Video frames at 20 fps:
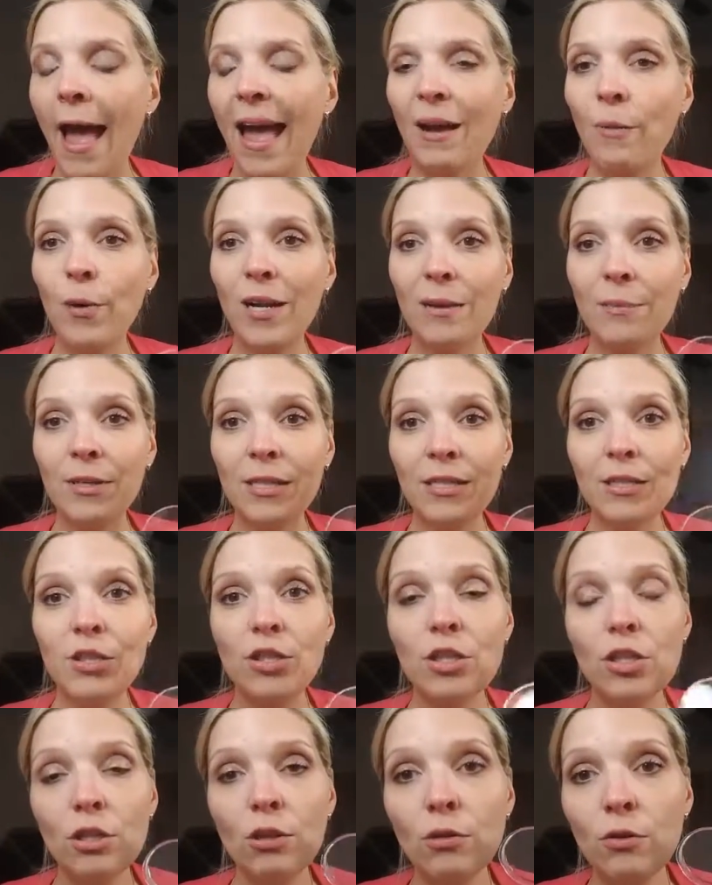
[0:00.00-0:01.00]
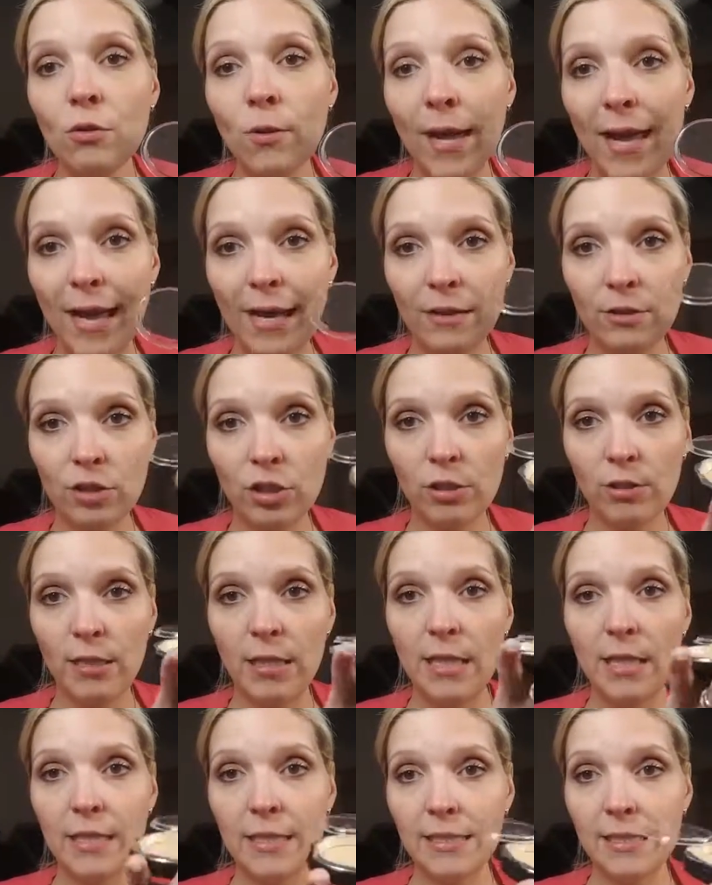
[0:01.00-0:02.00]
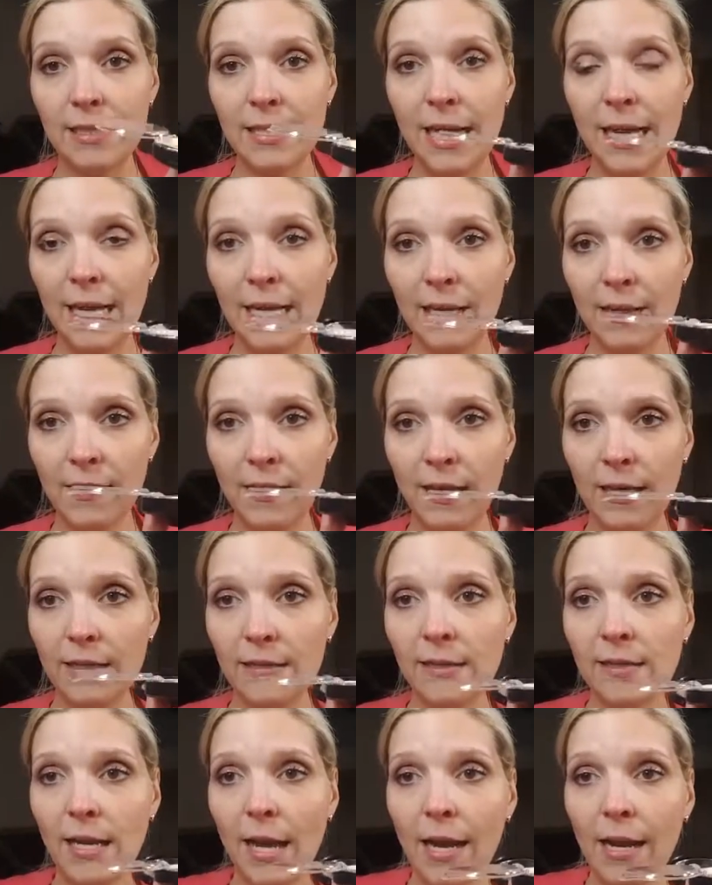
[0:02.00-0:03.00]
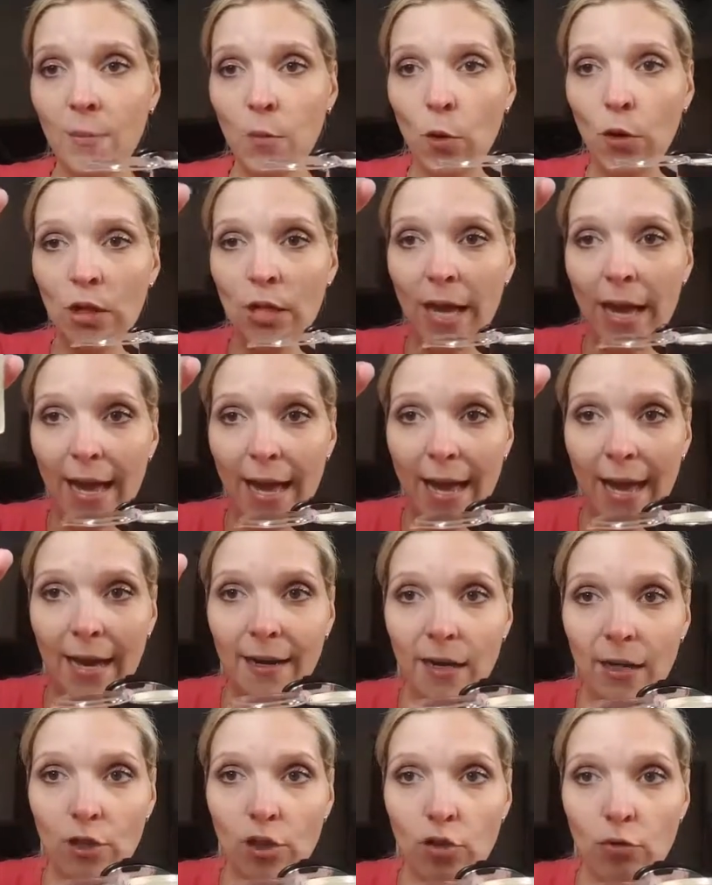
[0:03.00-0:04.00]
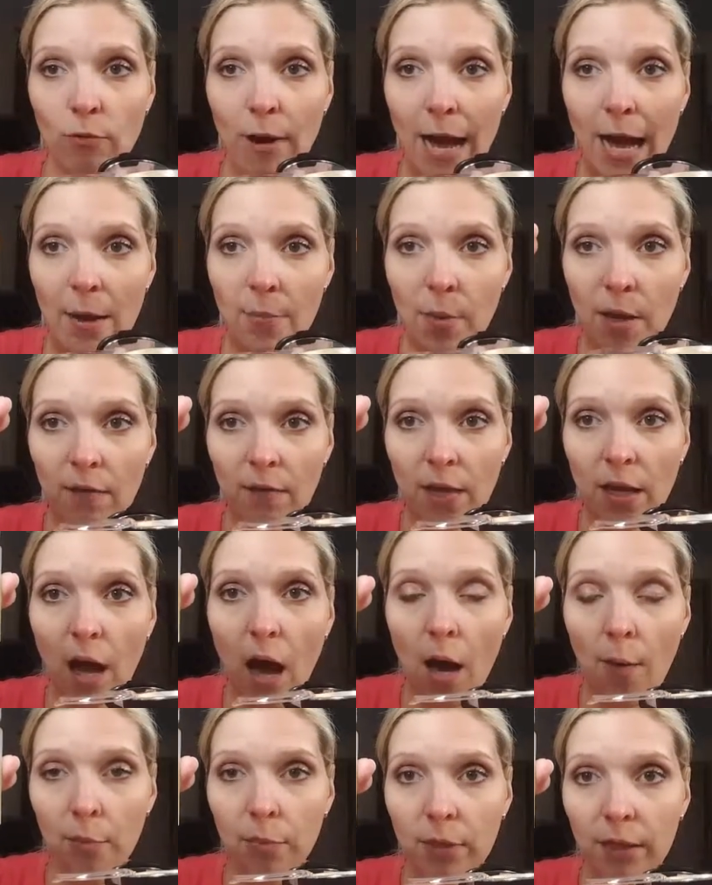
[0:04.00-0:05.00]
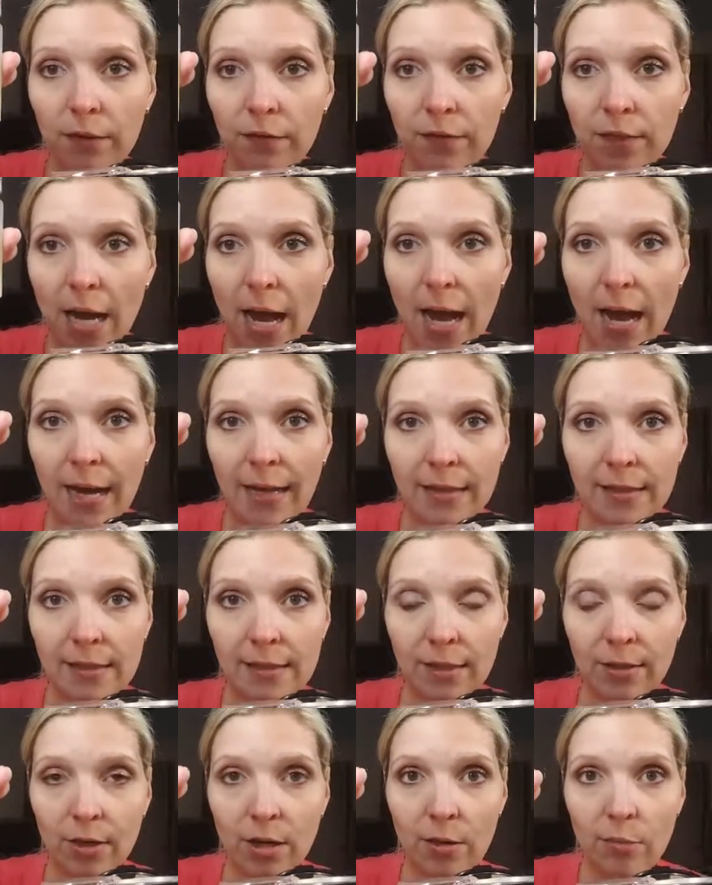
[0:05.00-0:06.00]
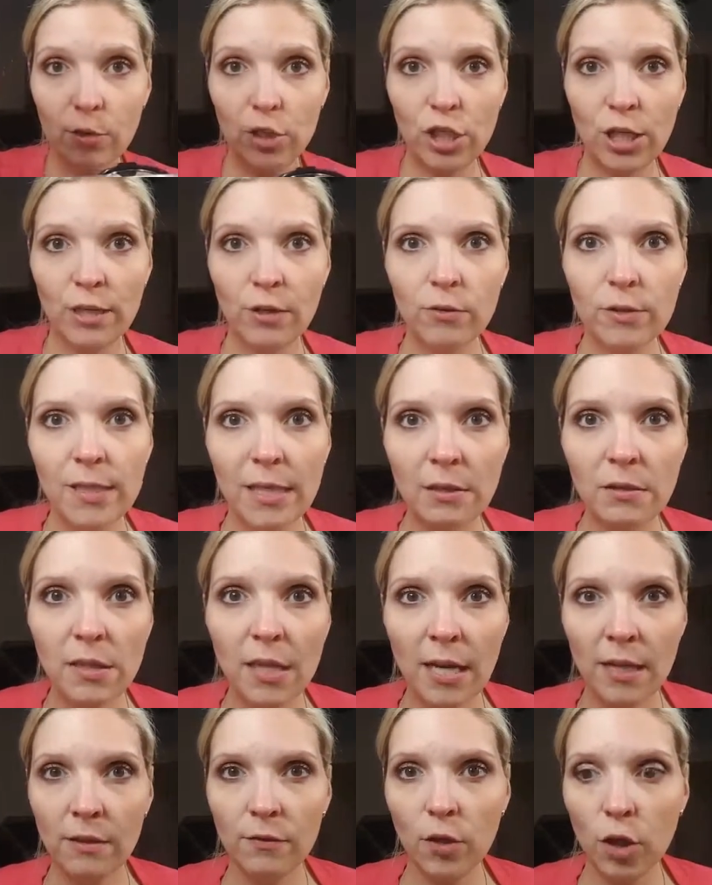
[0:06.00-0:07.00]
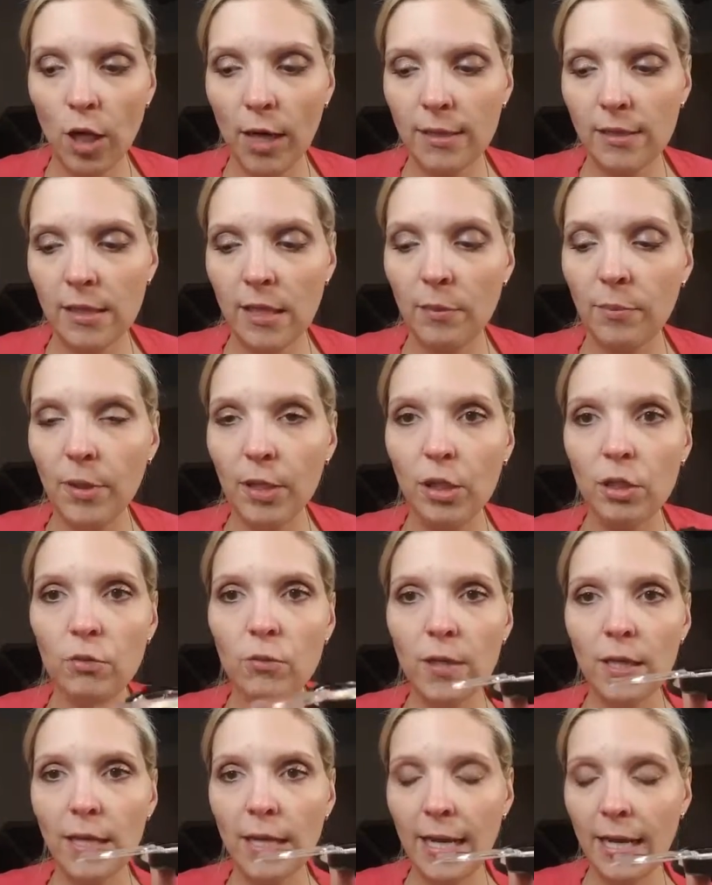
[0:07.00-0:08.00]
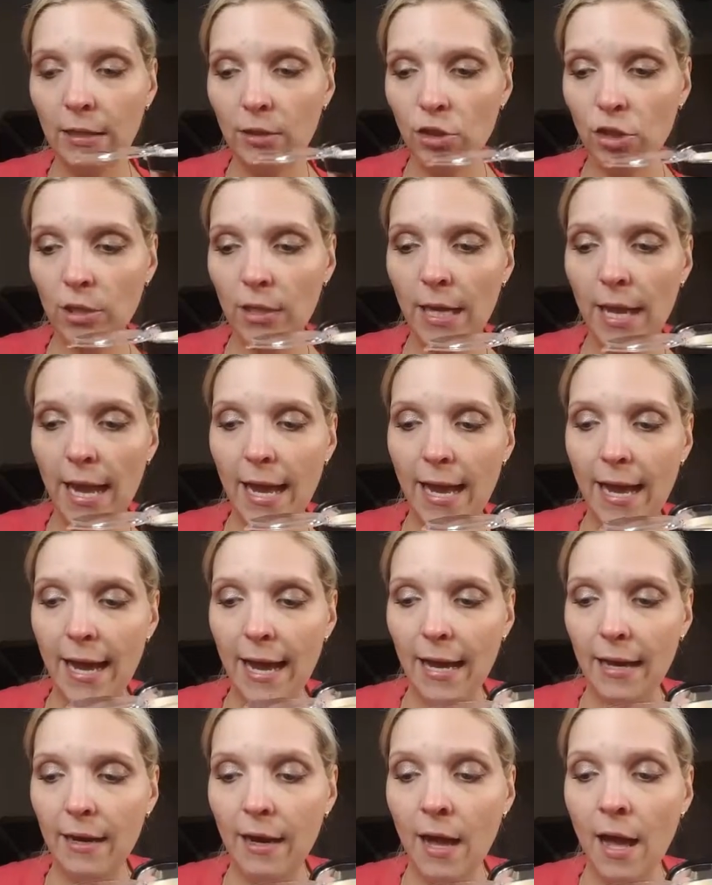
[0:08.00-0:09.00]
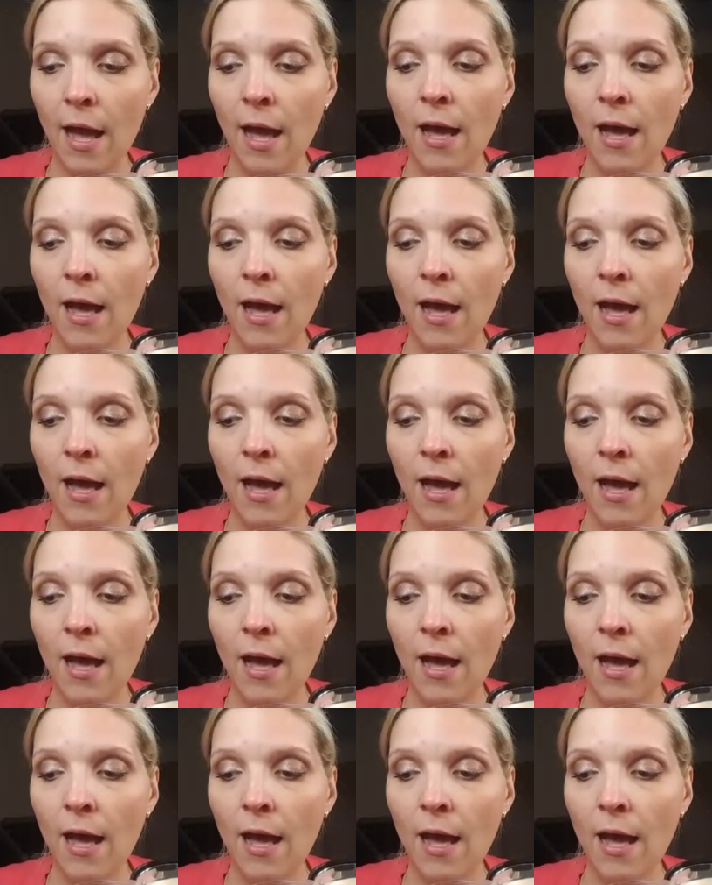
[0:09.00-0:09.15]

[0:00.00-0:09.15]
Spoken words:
And what I'm going to do actually is take this and I'm going to add a drop of the Uplift Eye Serum, which I know sounds kind of crazy, but you can actually add